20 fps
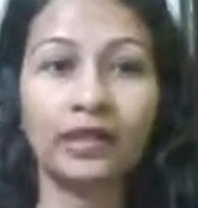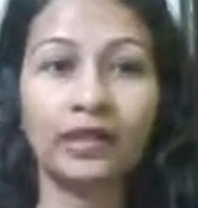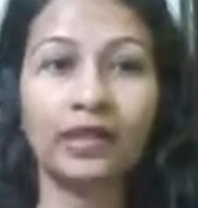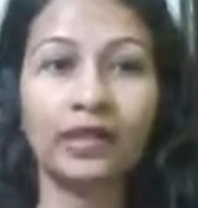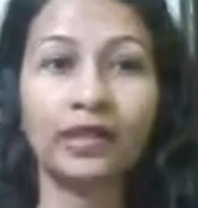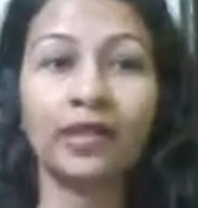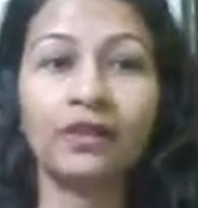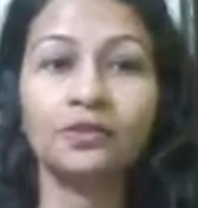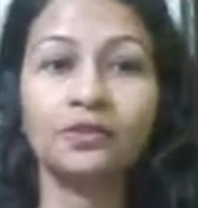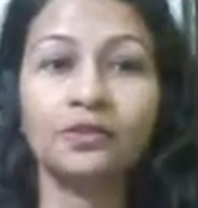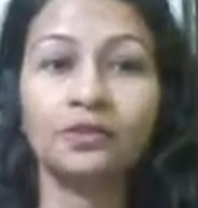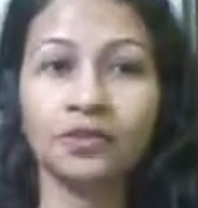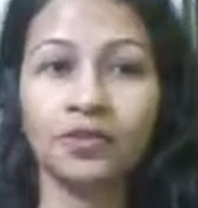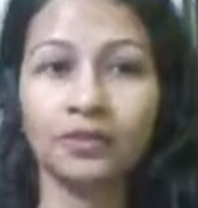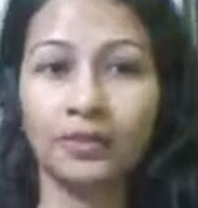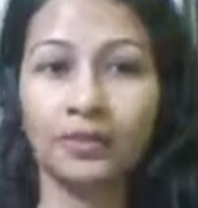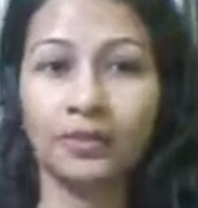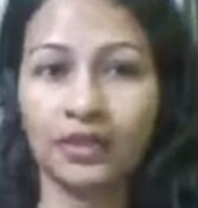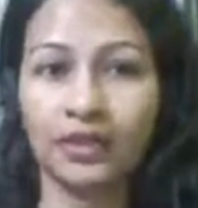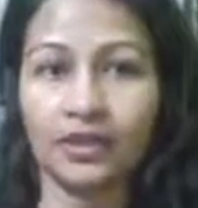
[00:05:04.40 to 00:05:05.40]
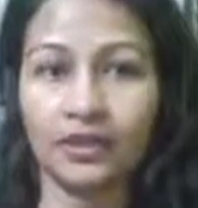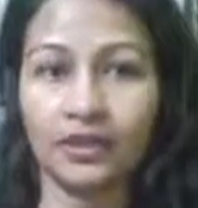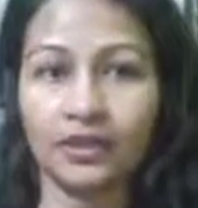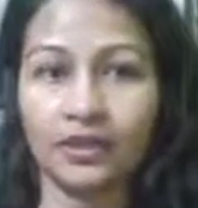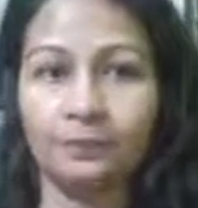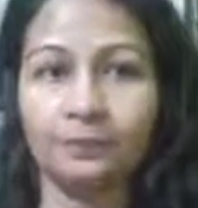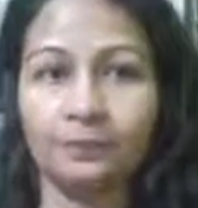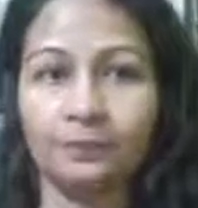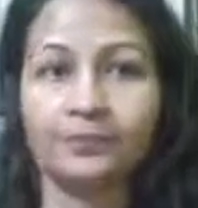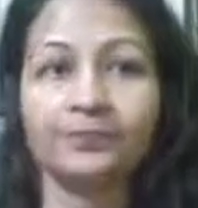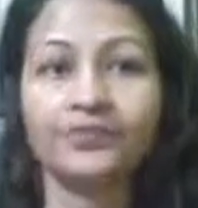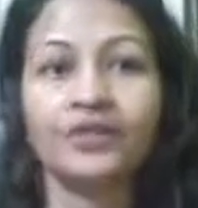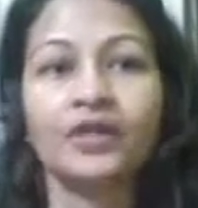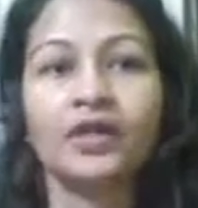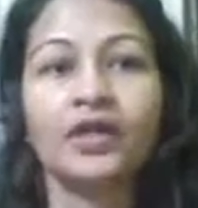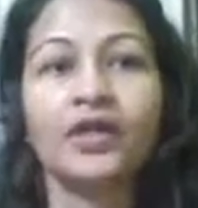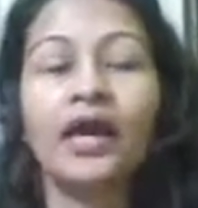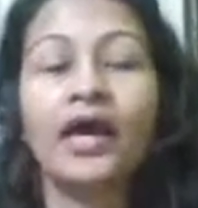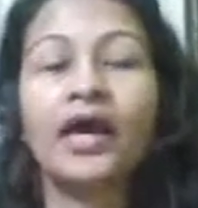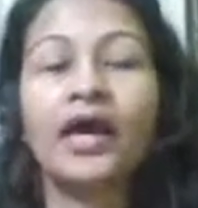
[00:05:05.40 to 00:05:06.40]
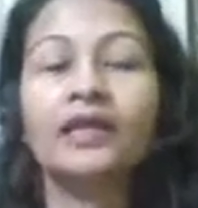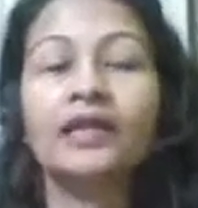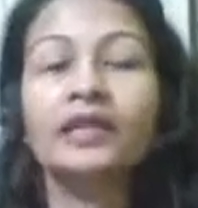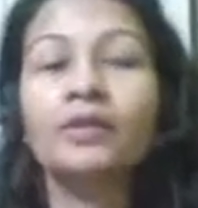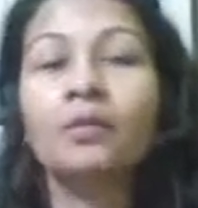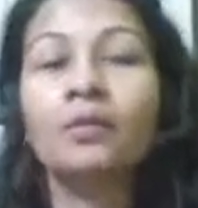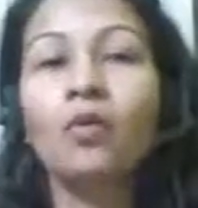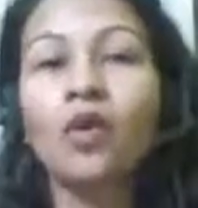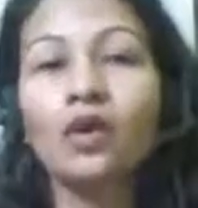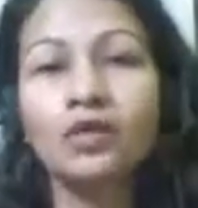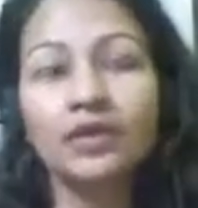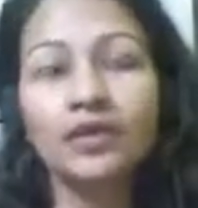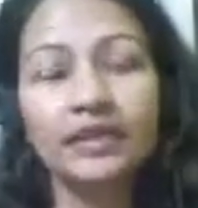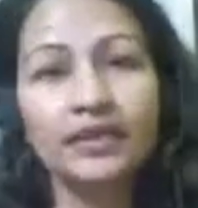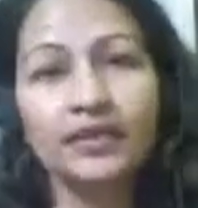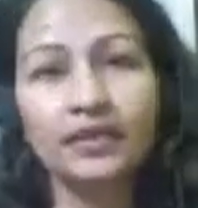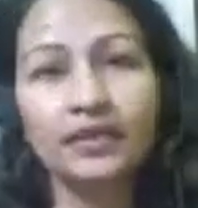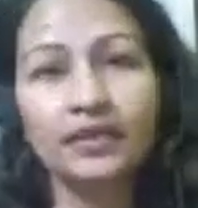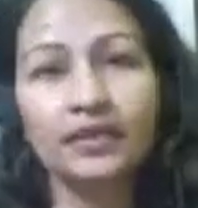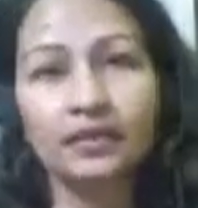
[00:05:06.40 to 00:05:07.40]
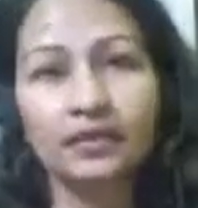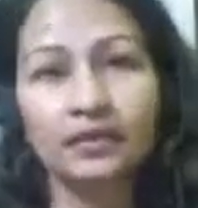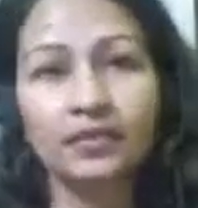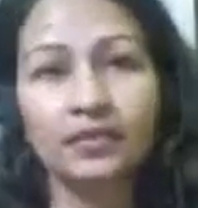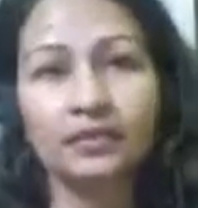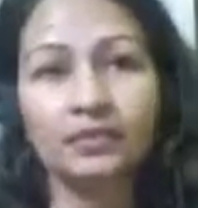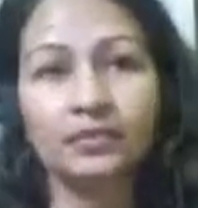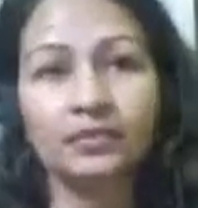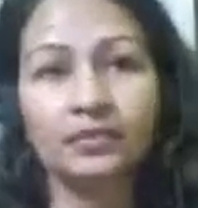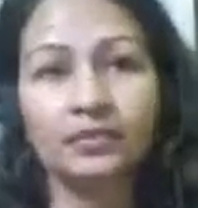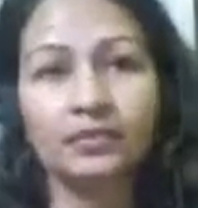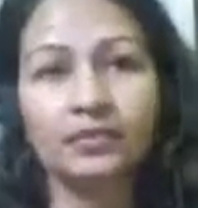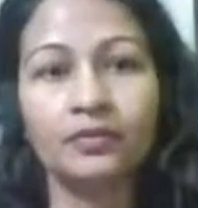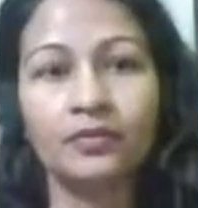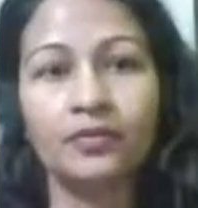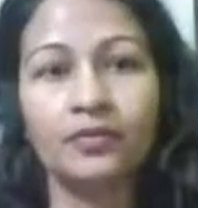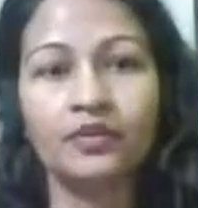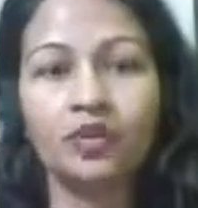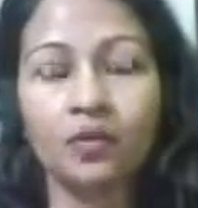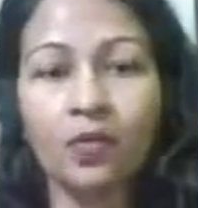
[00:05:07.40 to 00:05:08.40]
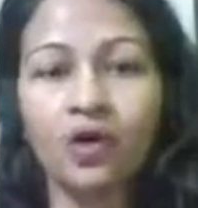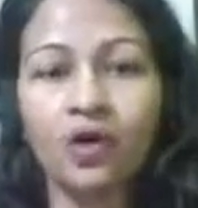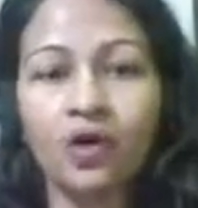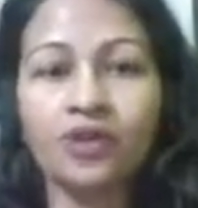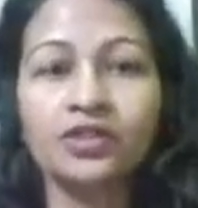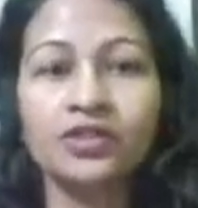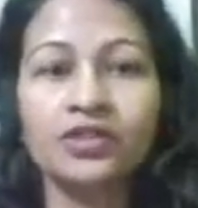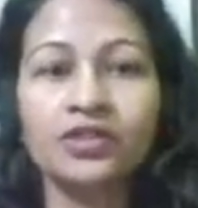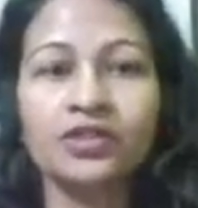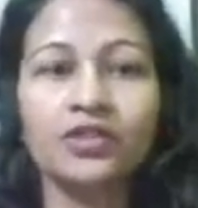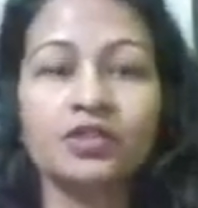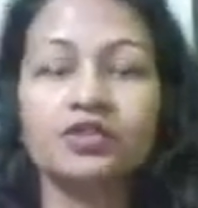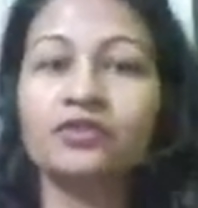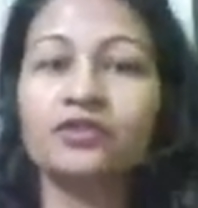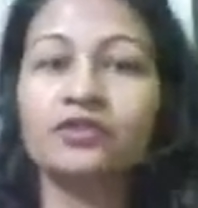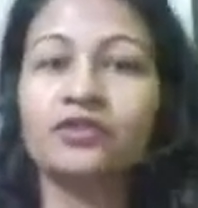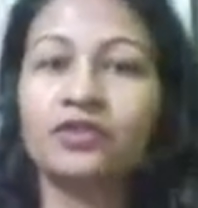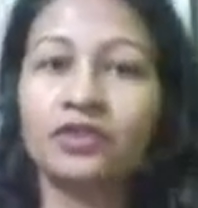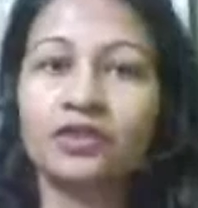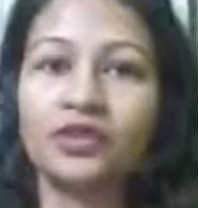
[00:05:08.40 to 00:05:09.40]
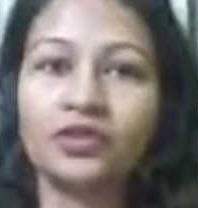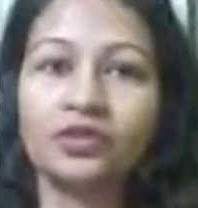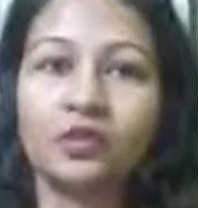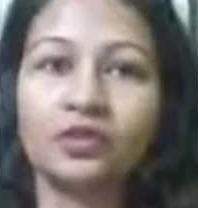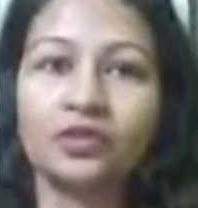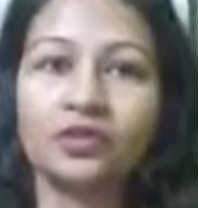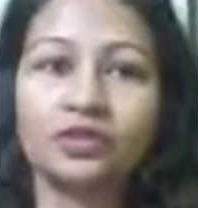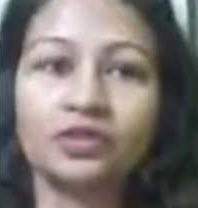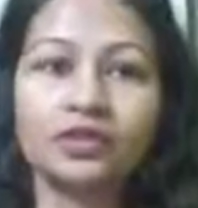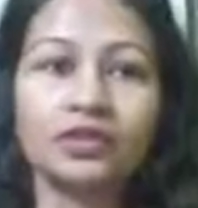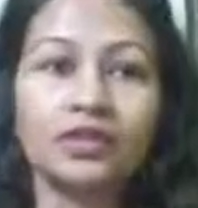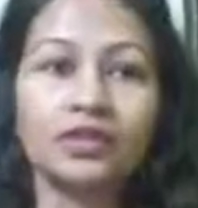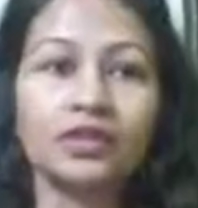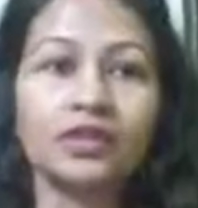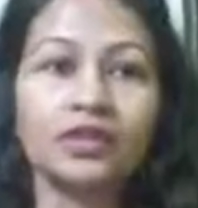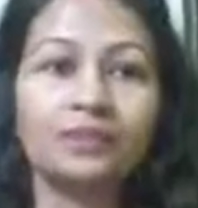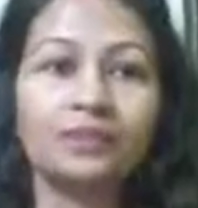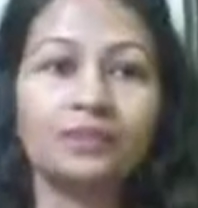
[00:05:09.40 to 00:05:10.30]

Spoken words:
and culture dependent. And the bodily responses to different emotions